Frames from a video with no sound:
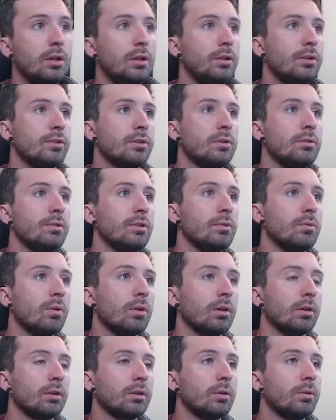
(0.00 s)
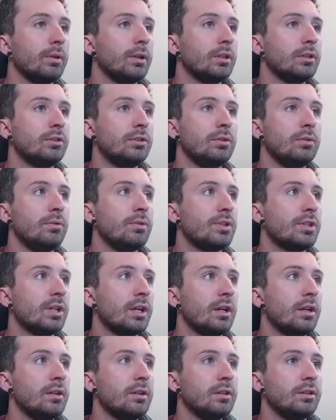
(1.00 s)
So you are going to
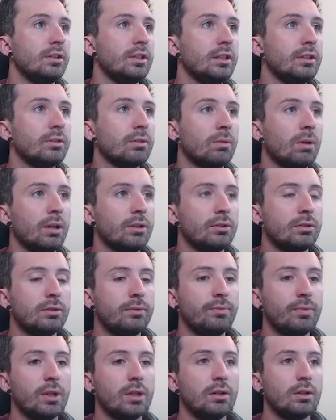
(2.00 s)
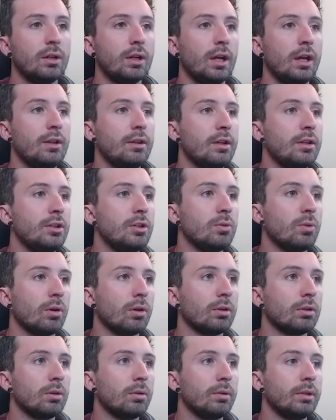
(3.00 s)
send the Durandal, and then you are
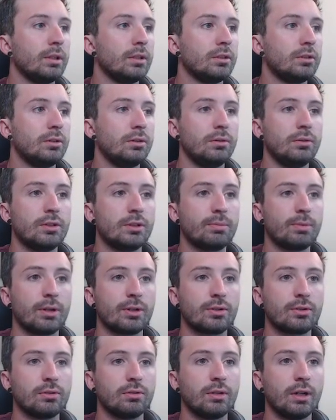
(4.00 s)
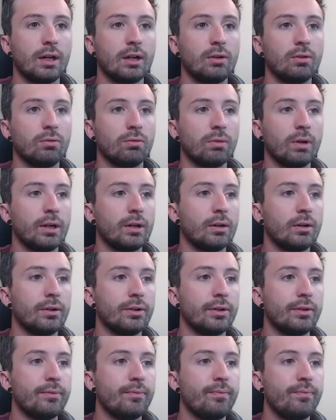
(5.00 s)
going to special out Renaud.
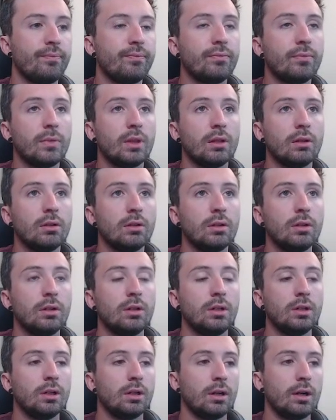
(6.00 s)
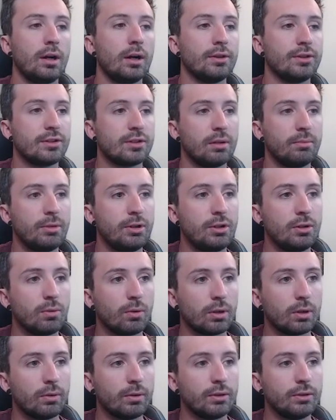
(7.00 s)
On summon, you are
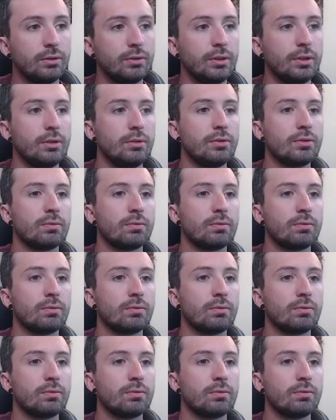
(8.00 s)
going to use